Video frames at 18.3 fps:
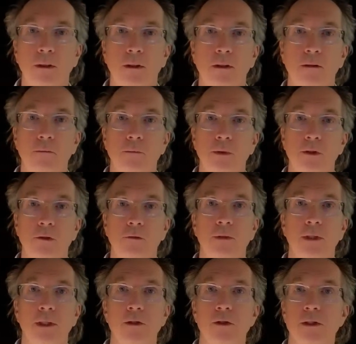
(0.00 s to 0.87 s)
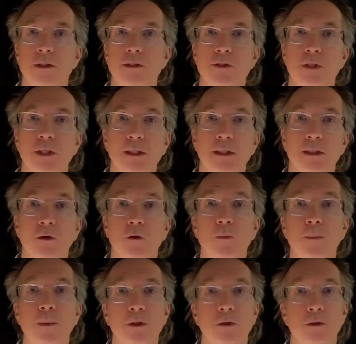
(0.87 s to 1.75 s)
When you're ready, you can gently
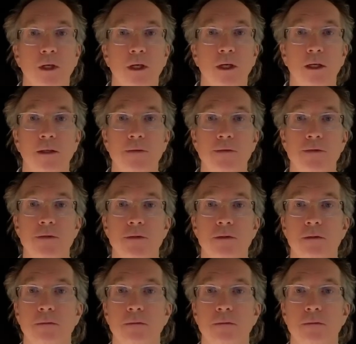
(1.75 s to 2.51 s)
open your eyes.